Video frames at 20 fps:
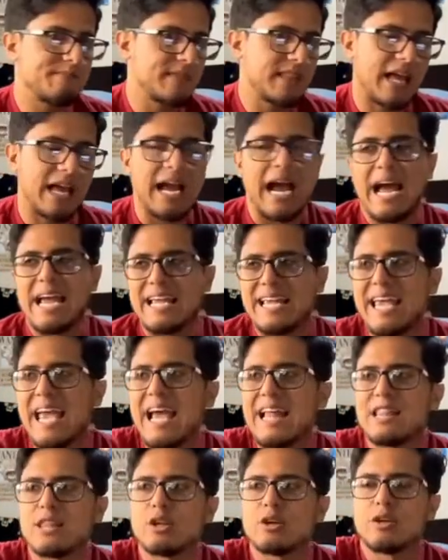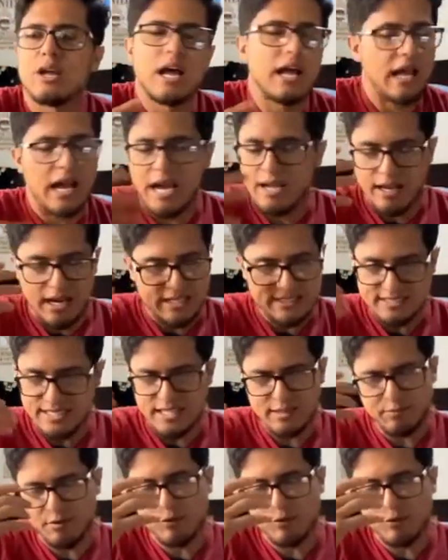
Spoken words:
I get I said it